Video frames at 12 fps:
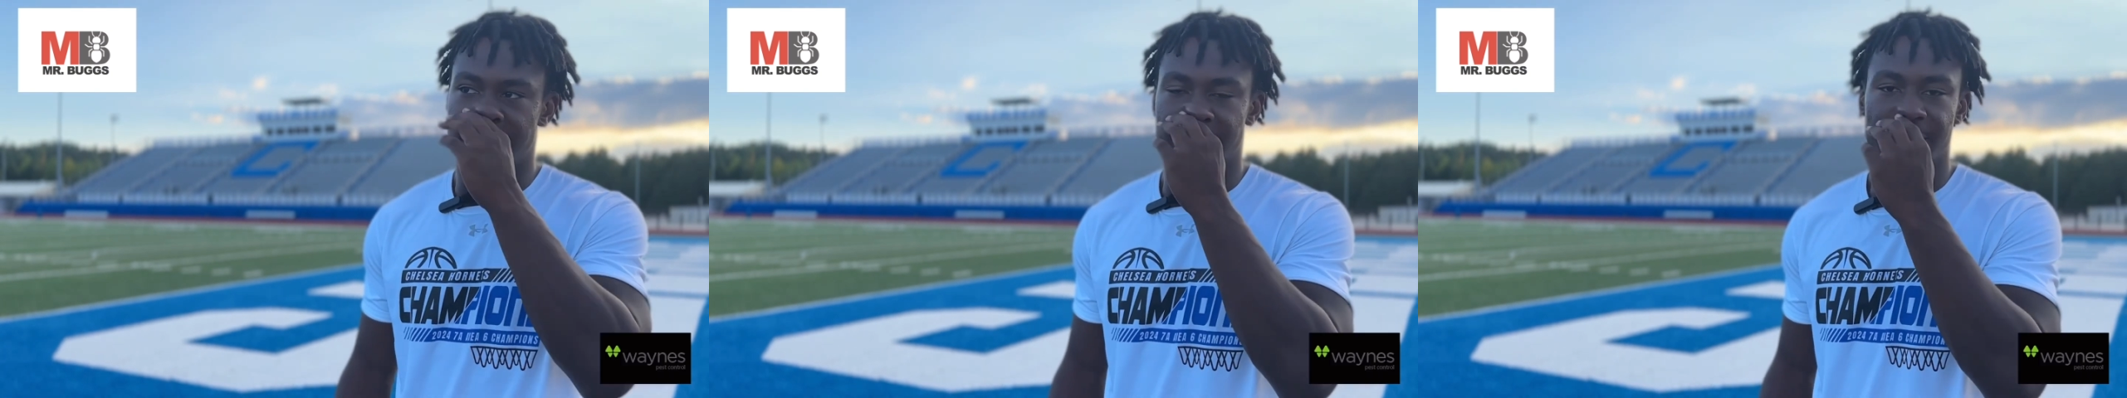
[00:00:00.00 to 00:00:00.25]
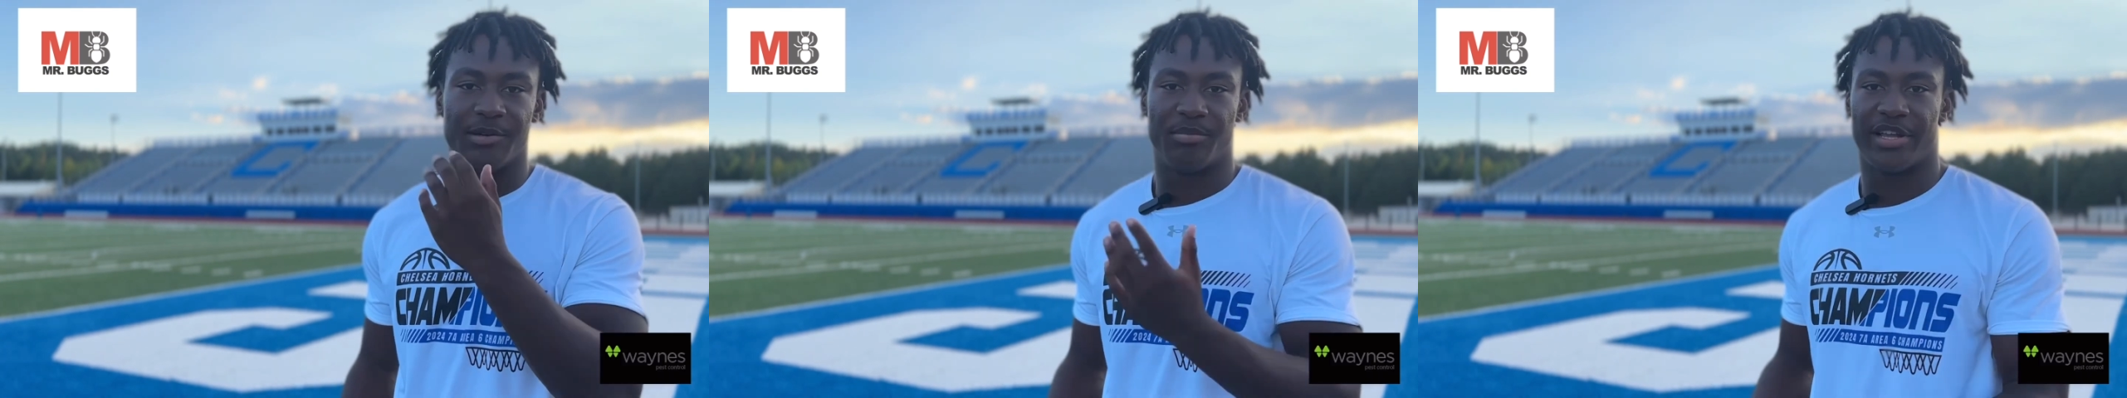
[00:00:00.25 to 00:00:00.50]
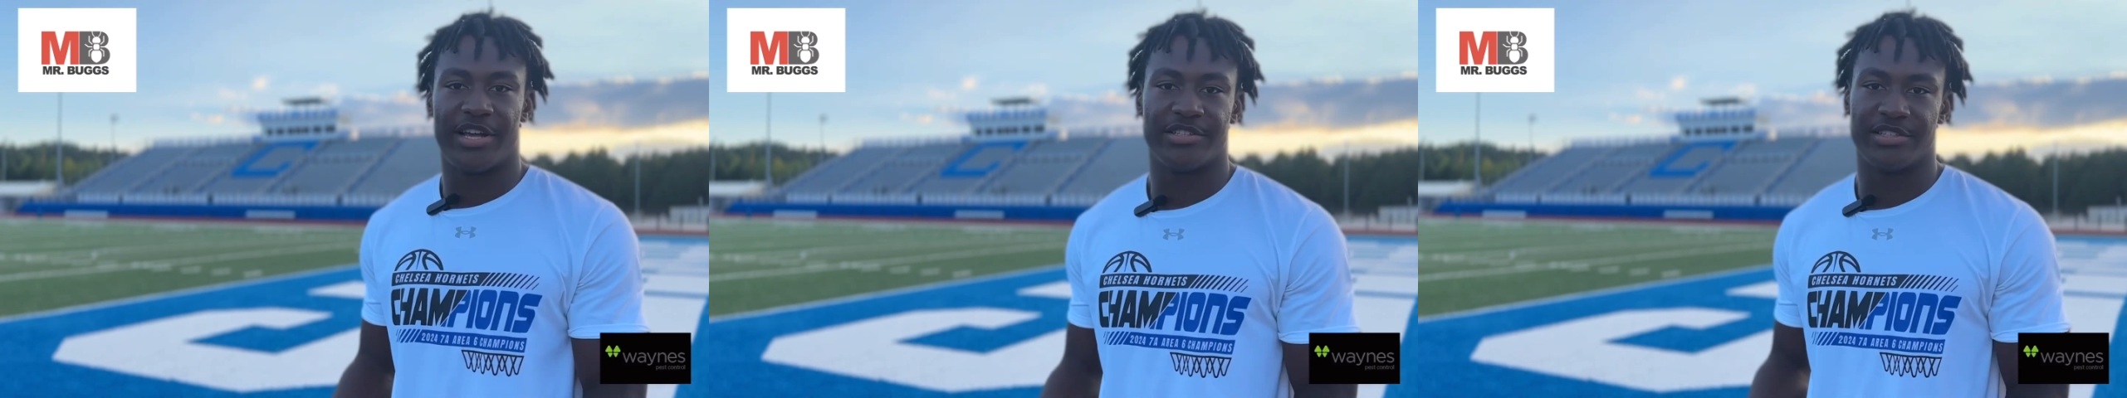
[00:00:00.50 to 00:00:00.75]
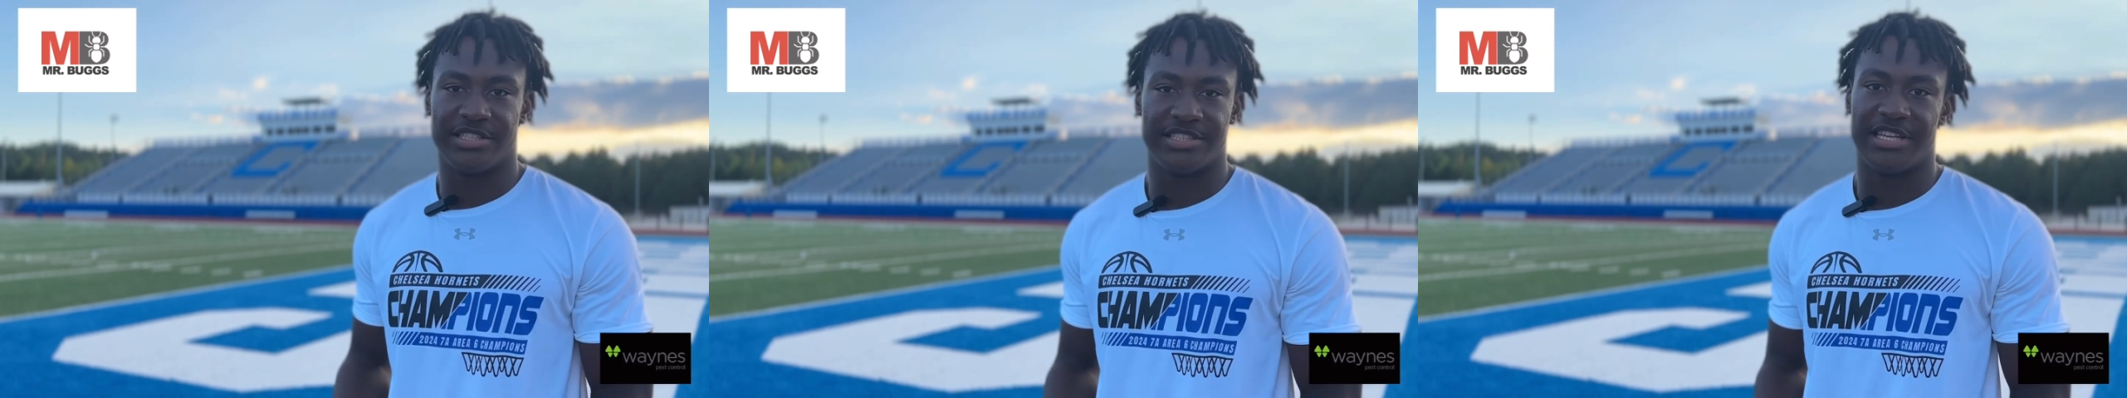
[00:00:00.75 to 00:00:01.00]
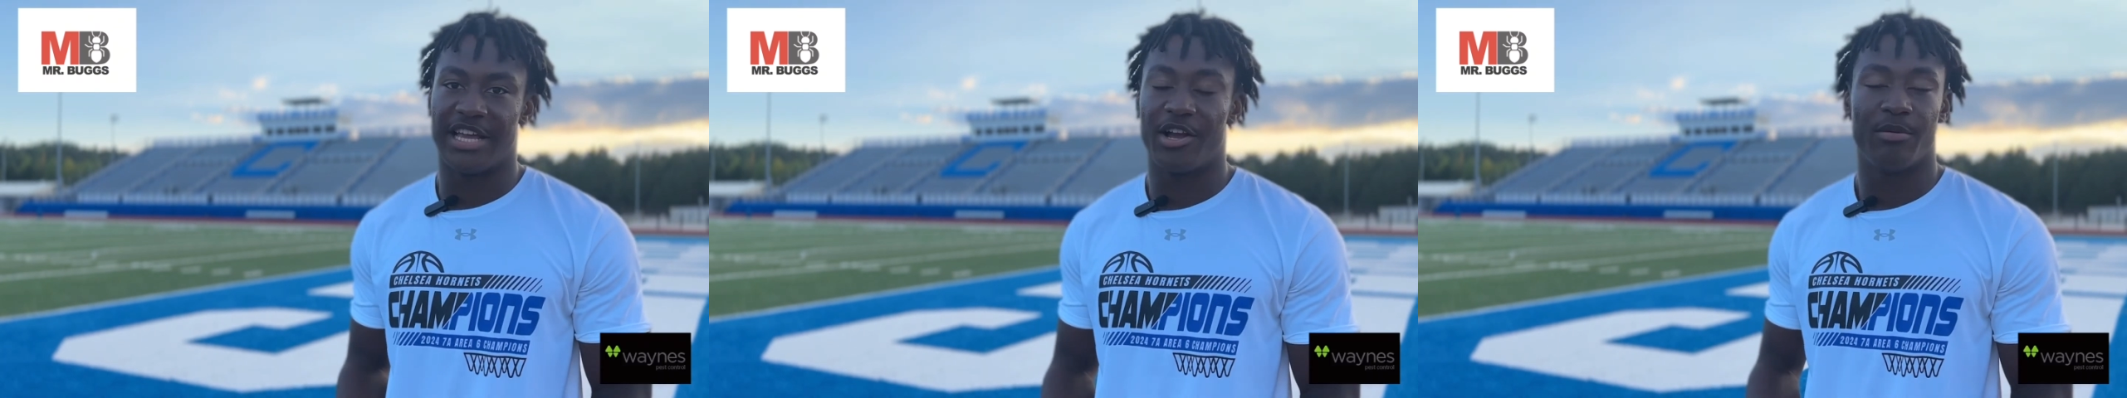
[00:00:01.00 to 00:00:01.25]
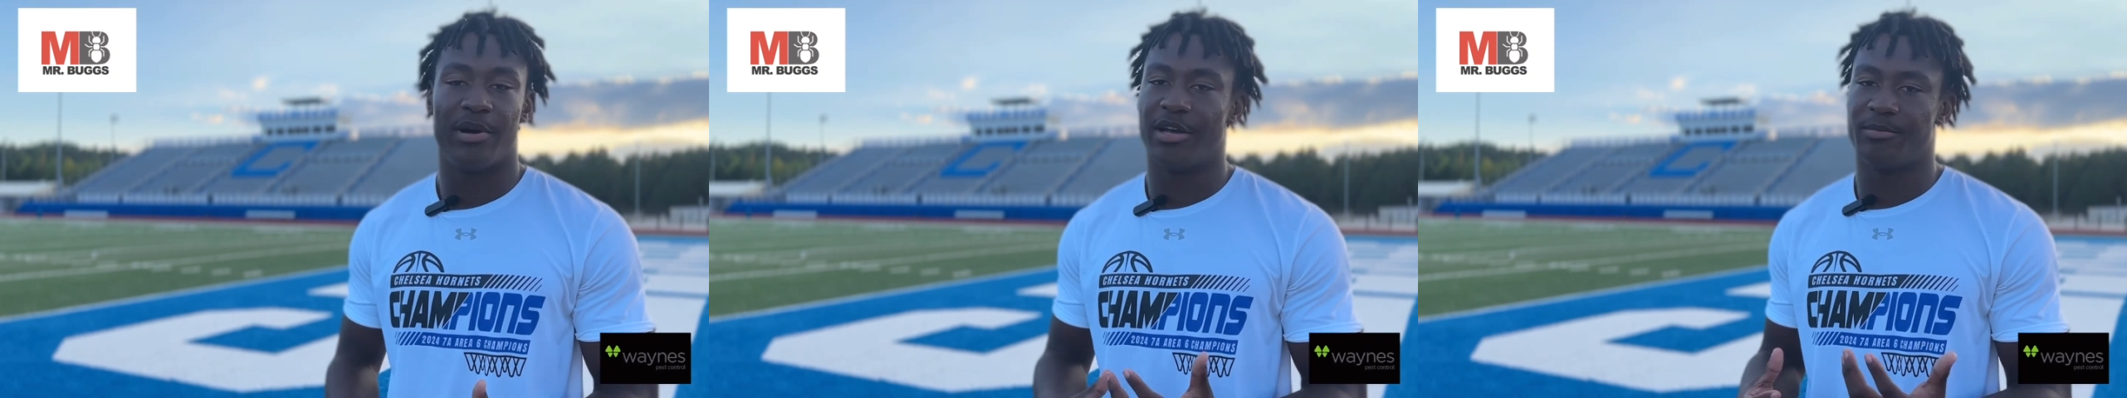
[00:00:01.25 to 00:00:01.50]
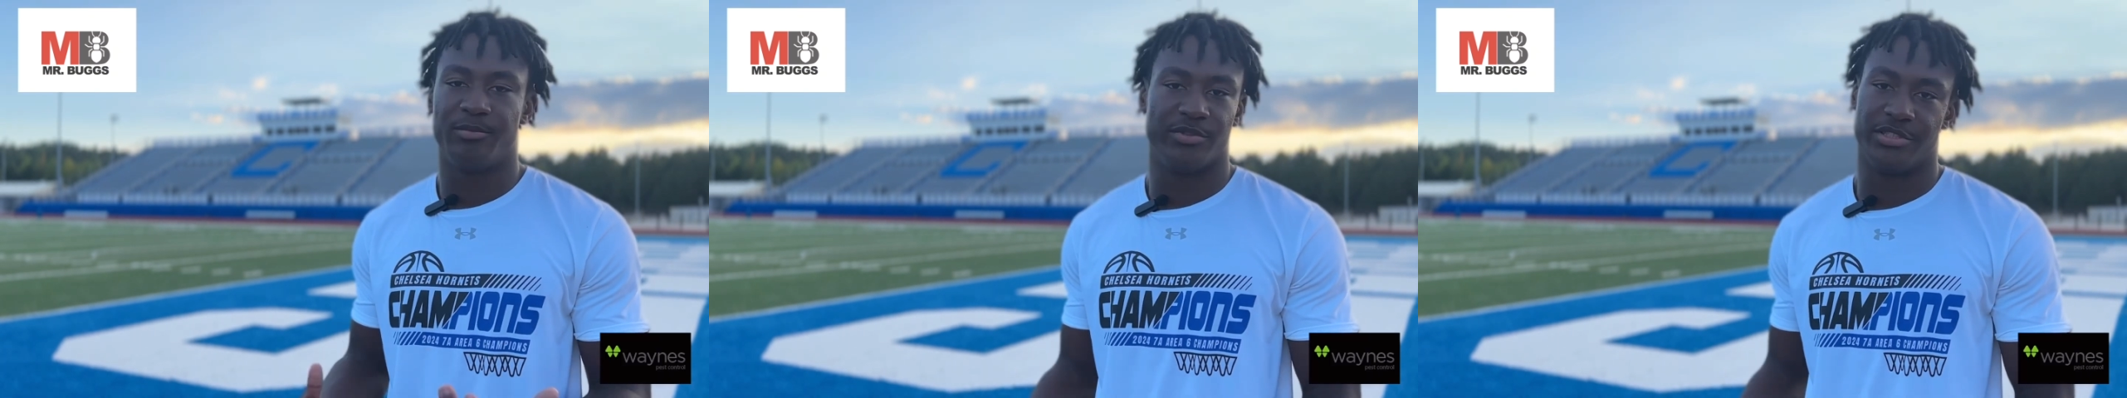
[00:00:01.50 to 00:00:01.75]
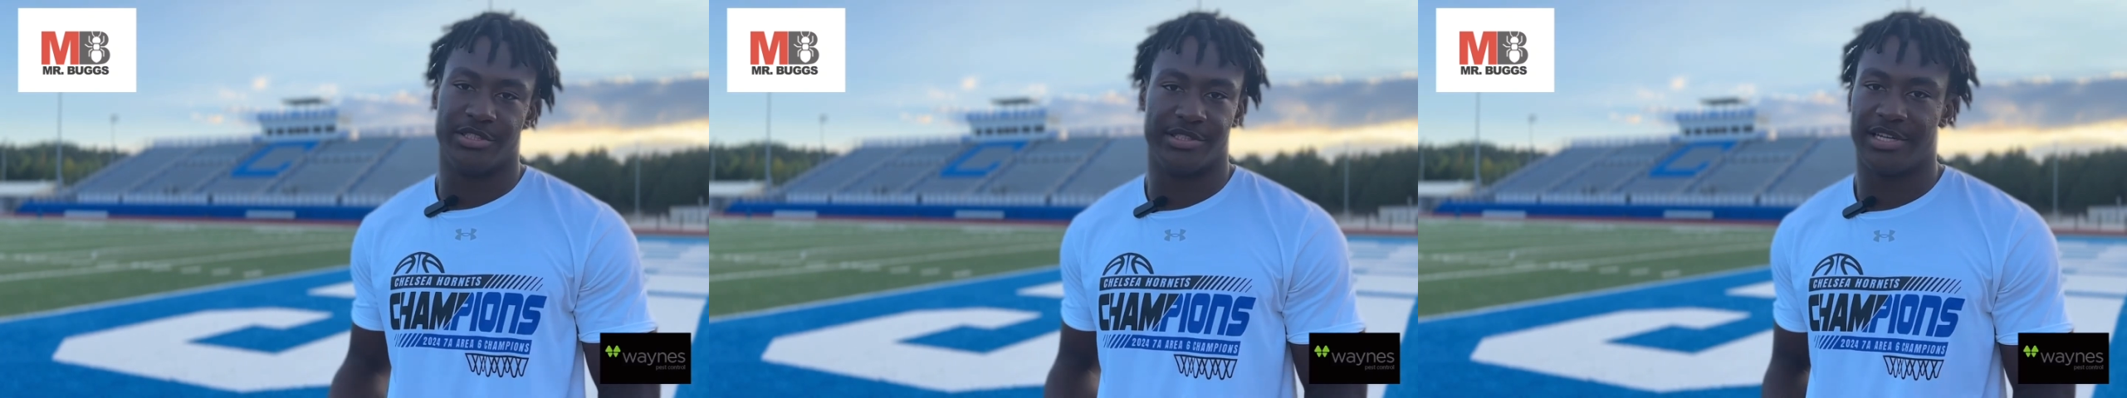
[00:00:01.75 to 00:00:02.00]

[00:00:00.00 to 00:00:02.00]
good players on their team. Everybody was good.